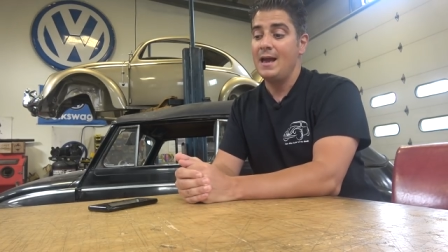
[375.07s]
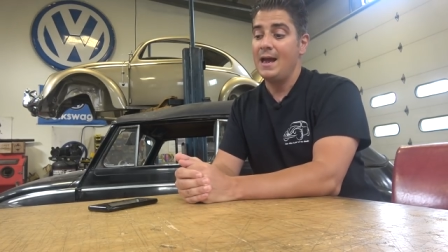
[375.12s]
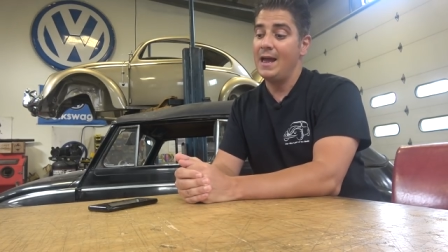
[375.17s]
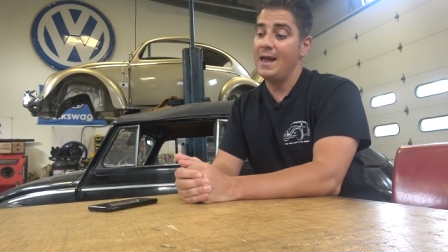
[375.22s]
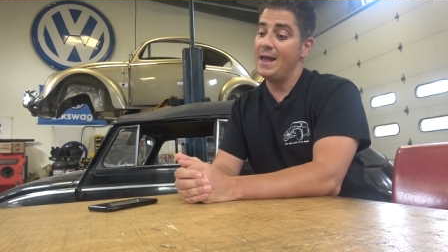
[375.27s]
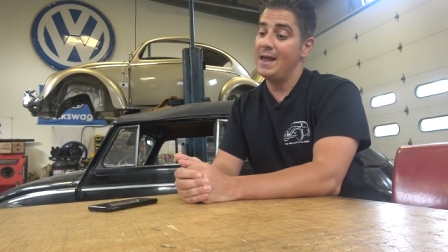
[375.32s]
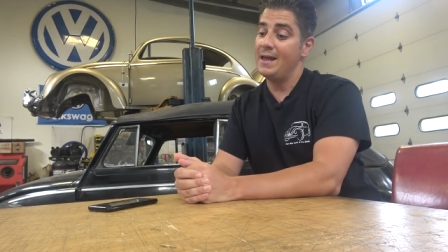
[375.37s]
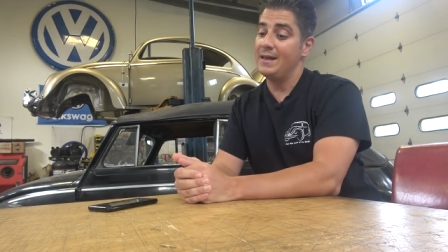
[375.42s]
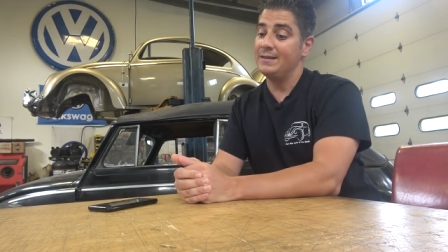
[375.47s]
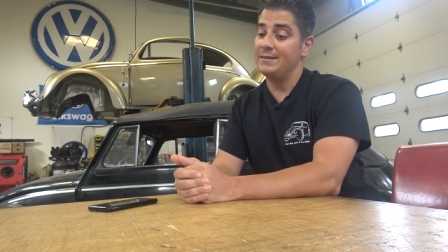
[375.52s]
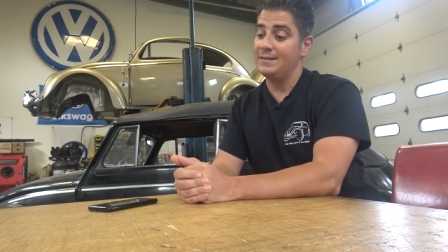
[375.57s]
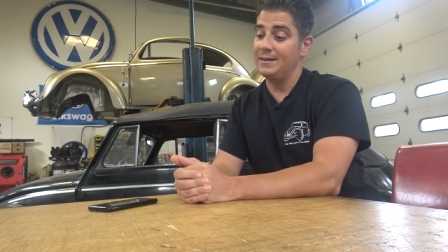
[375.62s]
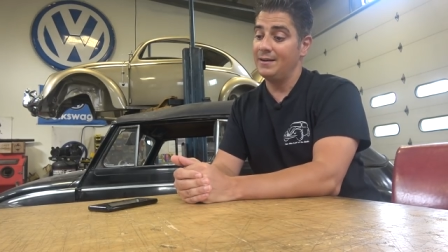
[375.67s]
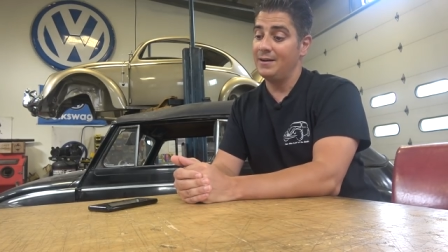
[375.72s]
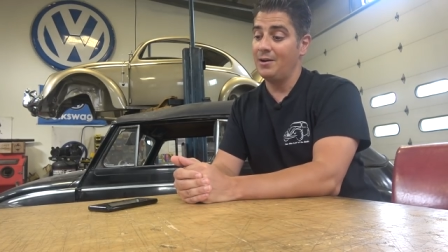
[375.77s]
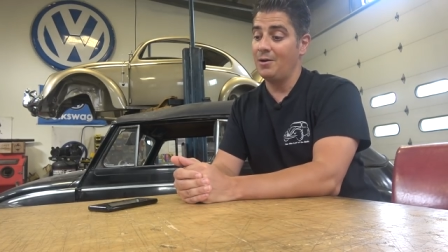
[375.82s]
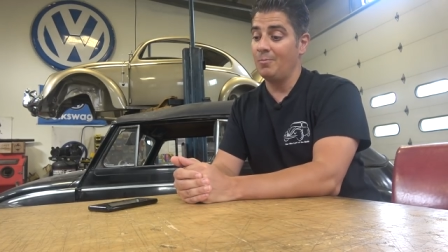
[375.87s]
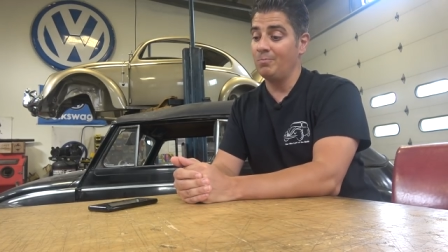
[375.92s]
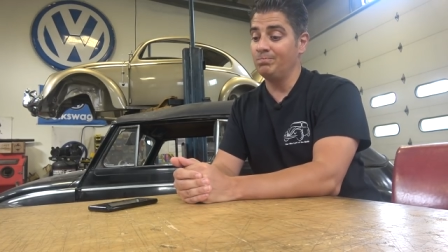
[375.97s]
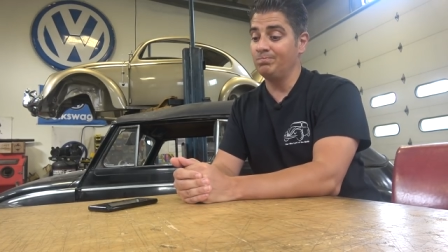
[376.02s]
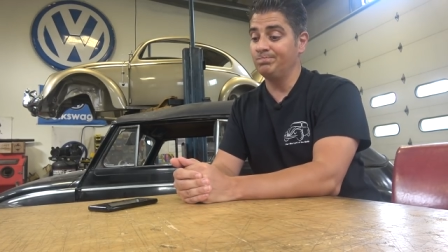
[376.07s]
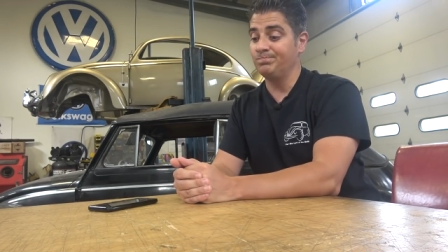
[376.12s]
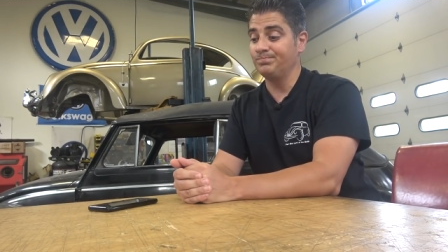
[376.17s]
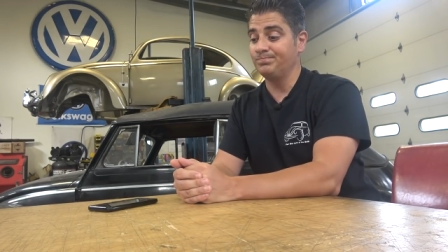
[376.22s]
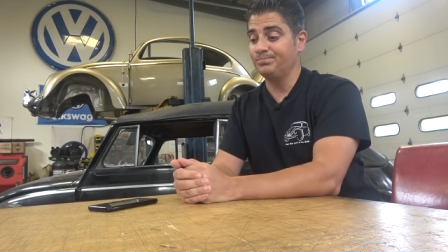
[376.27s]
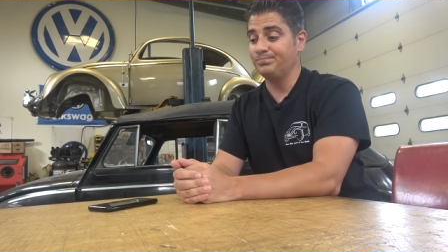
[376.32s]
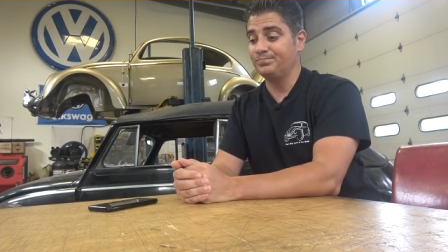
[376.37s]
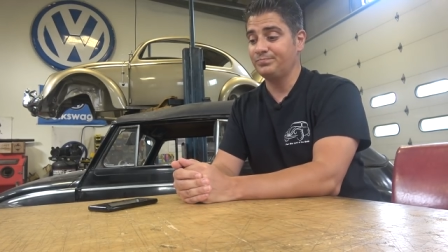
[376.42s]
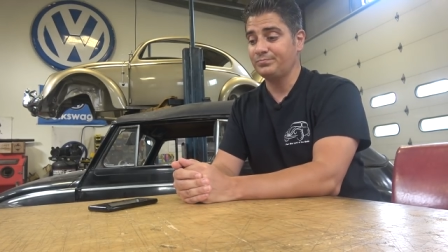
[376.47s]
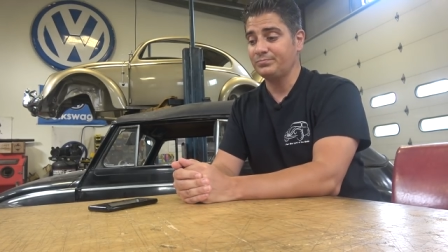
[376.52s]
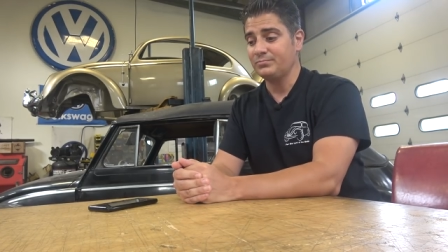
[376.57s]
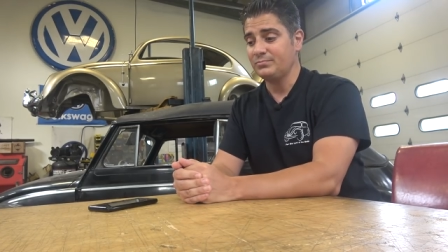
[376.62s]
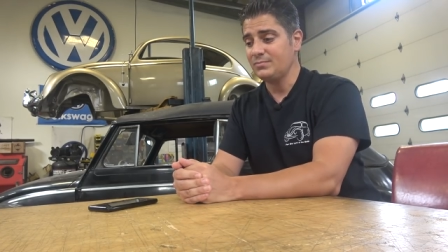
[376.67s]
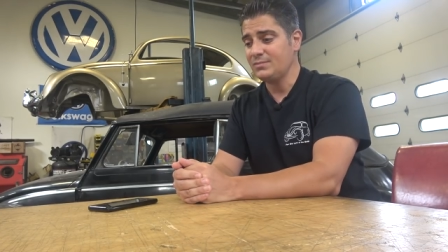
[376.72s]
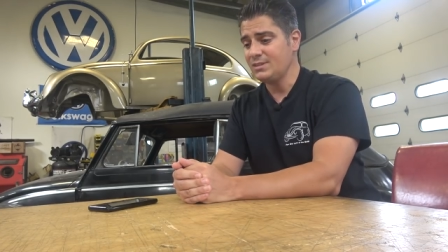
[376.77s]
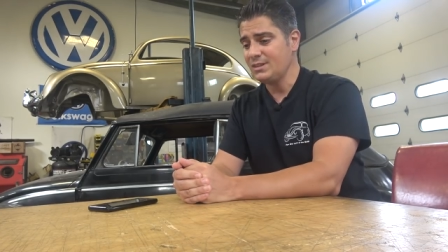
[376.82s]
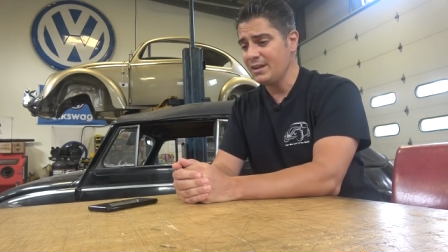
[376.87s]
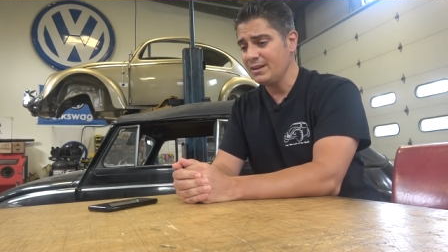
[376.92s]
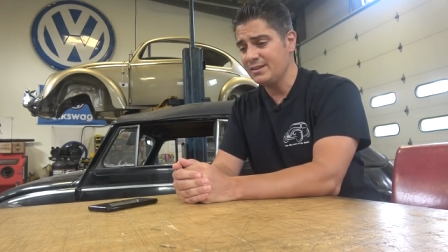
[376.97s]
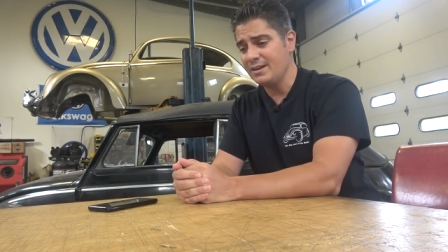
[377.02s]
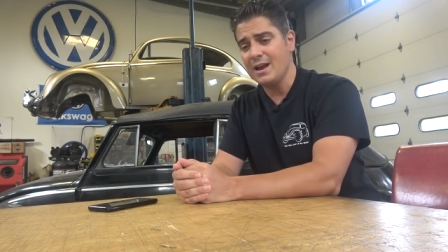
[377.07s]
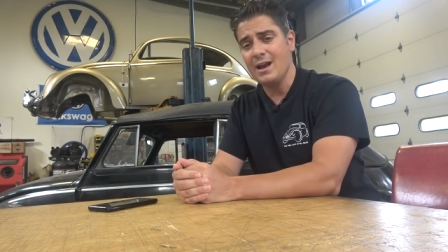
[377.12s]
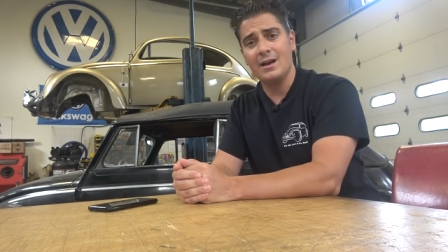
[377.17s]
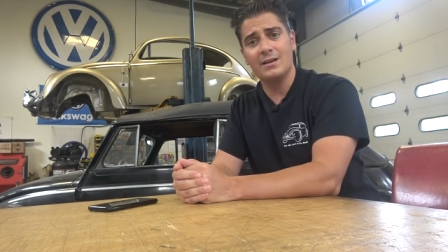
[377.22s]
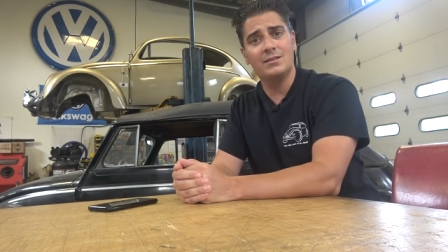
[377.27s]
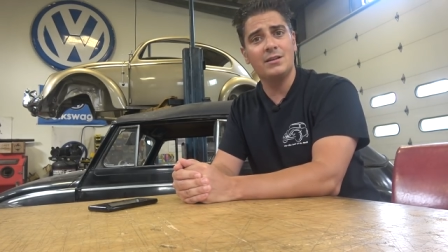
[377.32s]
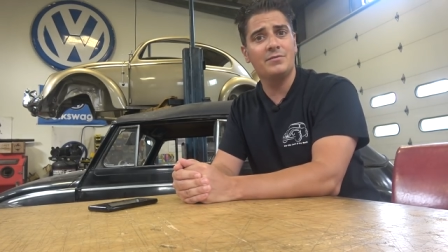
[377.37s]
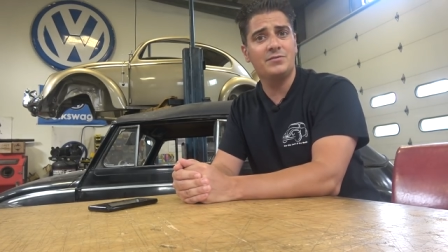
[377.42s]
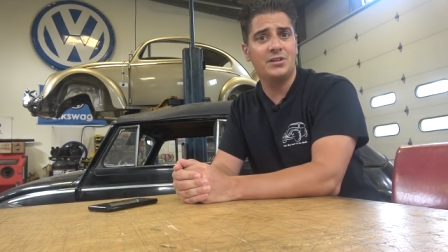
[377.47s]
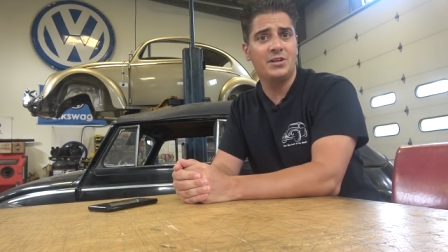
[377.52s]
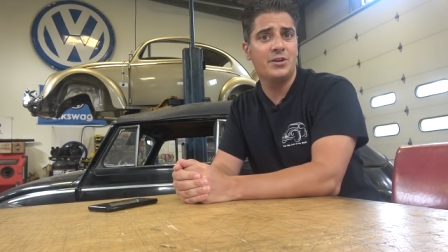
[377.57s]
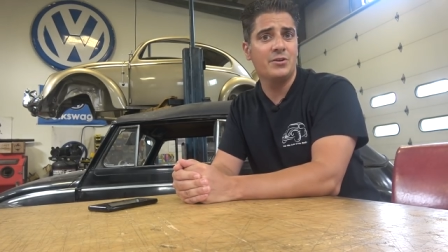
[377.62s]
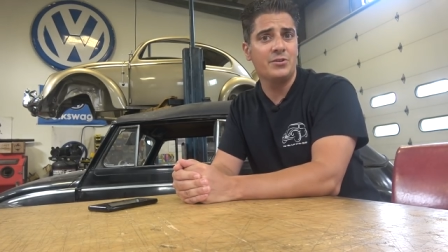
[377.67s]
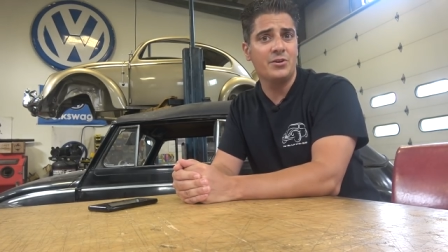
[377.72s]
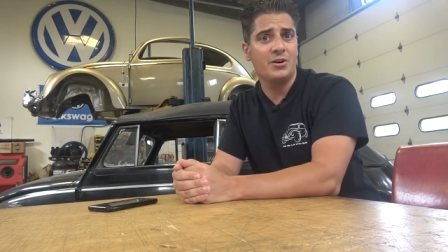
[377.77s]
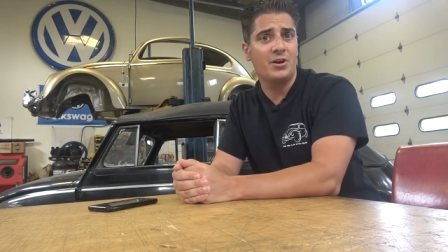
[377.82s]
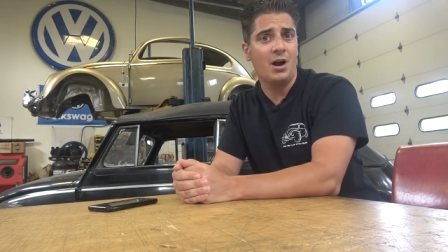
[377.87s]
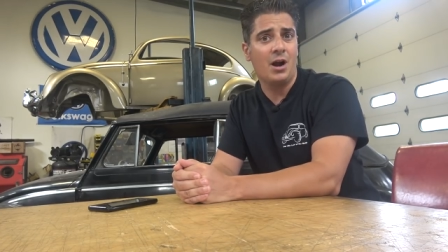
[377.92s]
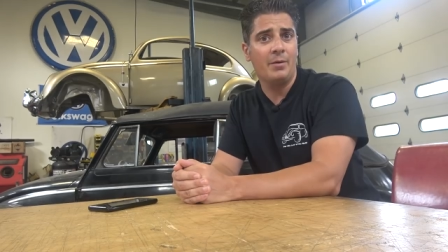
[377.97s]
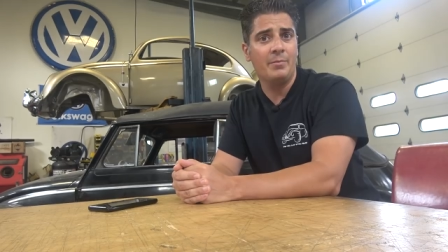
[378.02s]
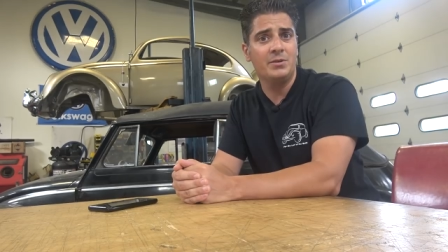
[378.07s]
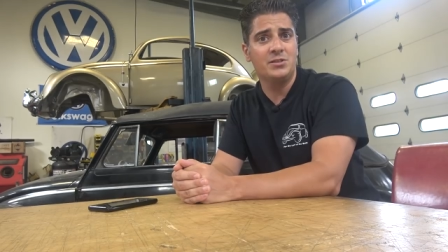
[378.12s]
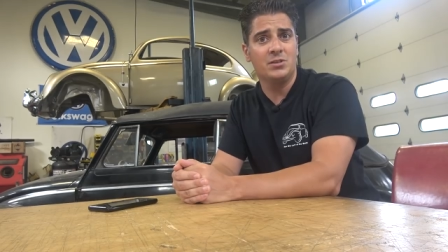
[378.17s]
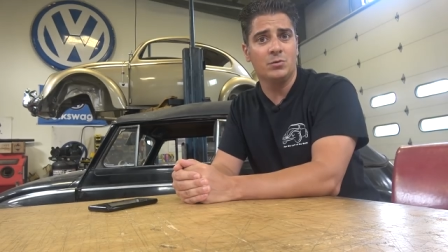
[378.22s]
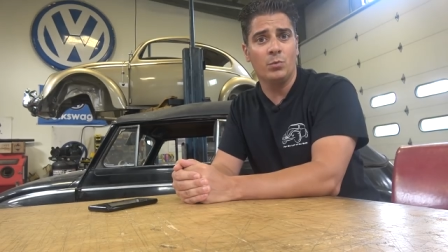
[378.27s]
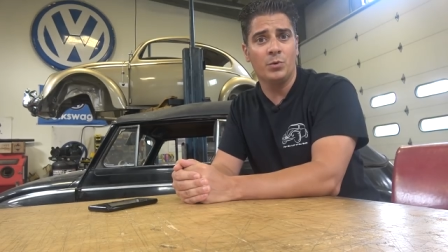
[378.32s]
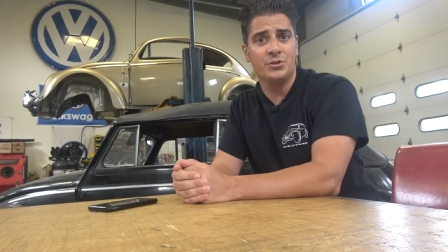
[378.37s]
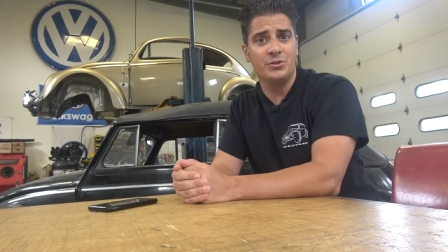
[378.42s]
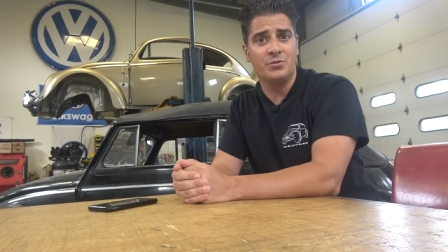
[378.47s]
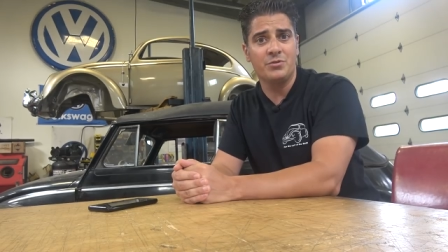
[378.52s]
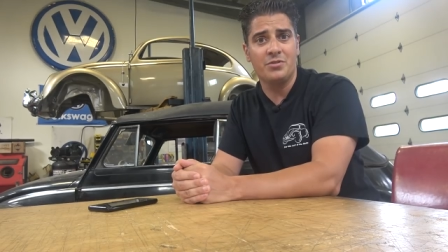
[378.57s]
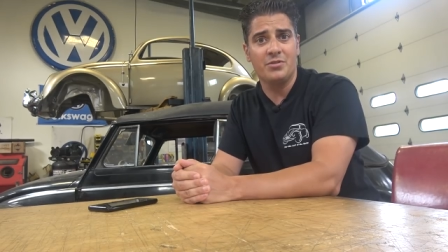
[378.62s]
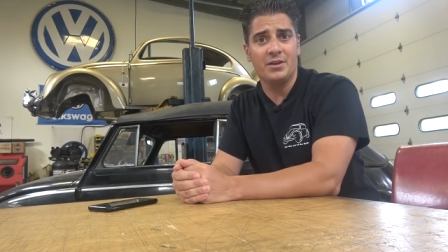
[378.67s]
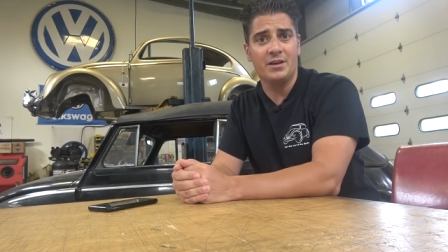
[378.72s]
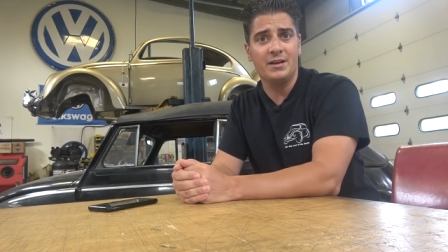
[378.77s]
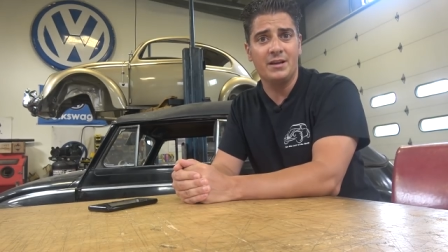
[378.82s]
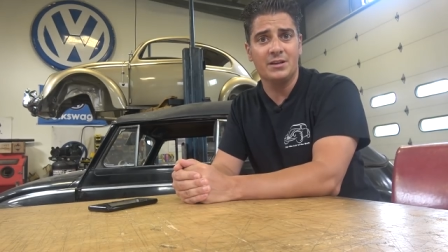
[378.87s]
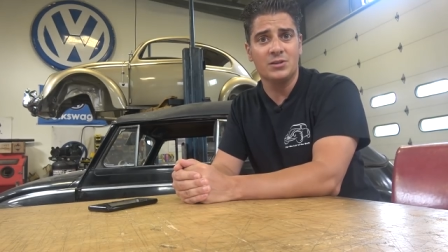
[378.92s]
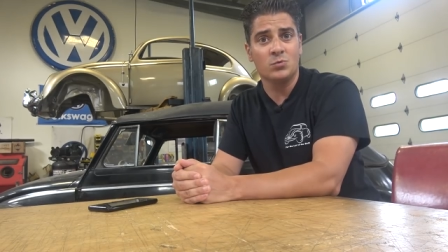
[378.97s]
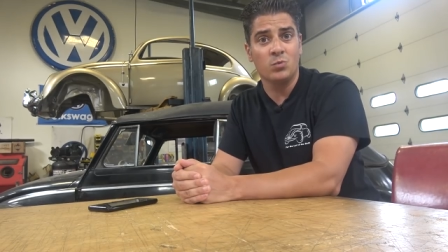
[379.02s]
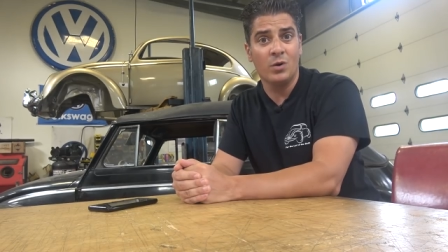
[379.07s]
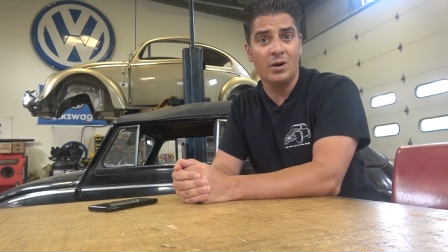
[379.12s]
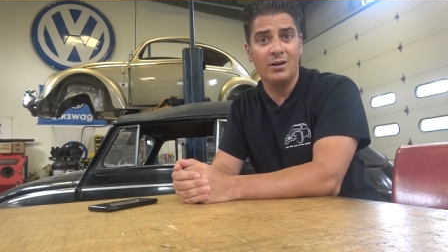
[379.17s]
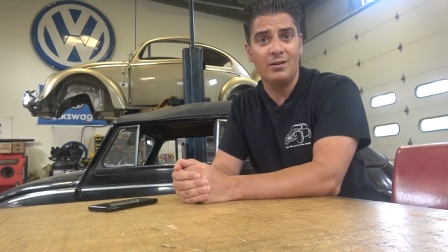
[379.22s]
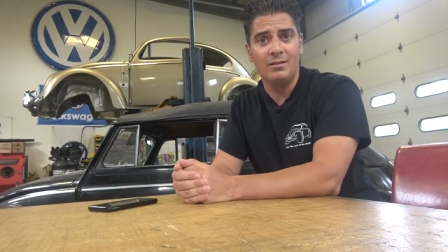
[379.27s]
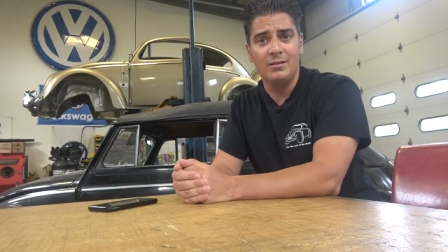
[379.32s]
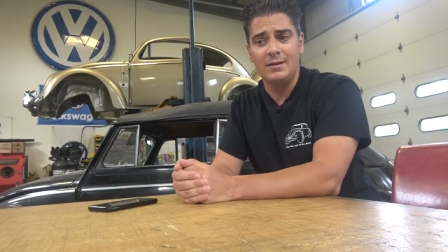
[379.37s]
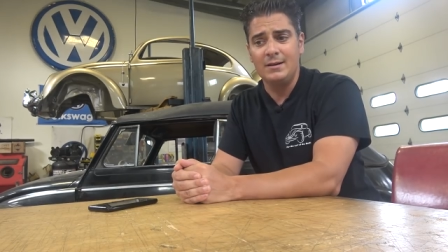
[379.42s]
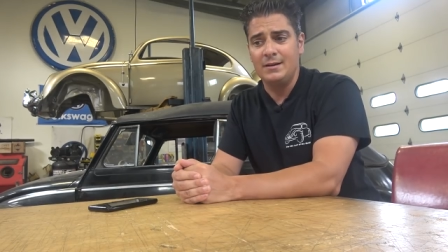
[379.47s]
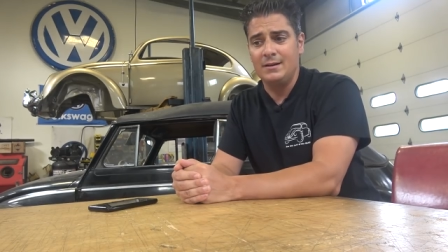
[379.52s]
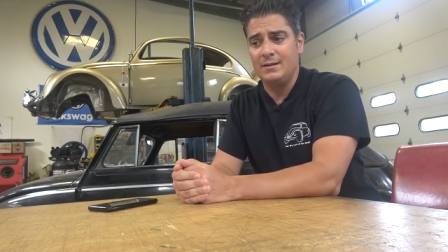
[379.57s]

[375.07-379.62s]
And yeah, I'd love to hear your comments and what you think as well.